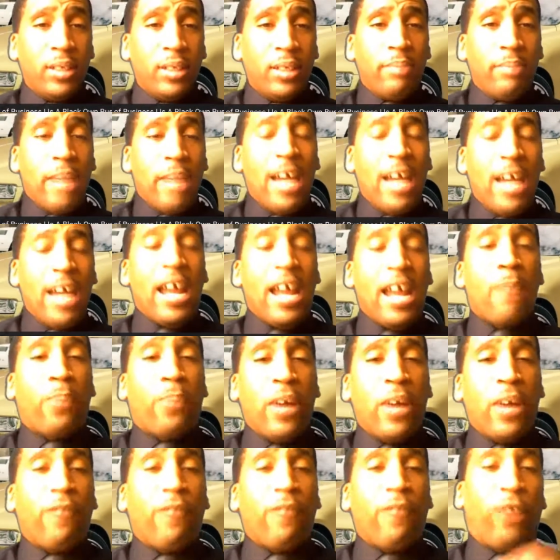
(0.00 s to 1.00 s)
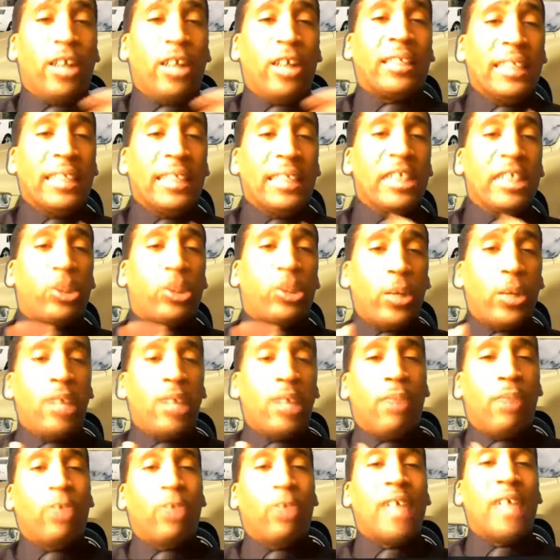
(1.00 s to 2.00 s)
Man, they print 14 trillion
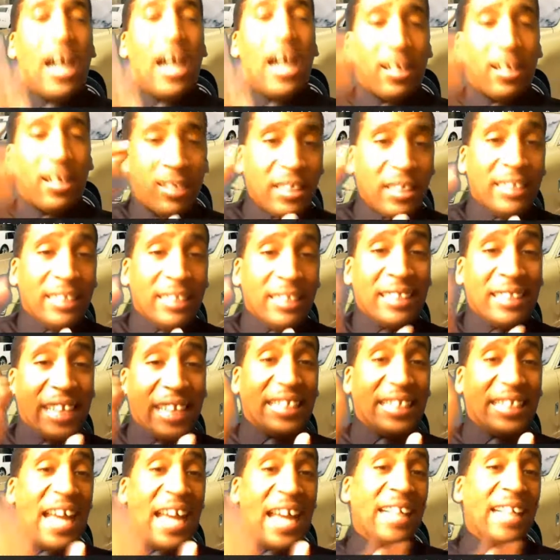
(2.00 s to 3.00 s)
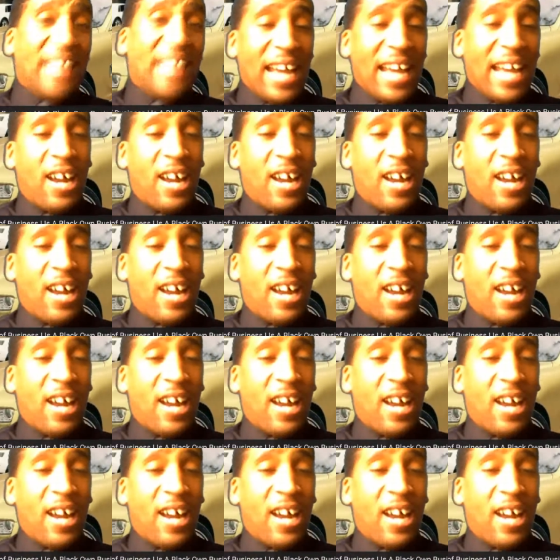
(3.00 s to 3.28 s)
more dollars just like that.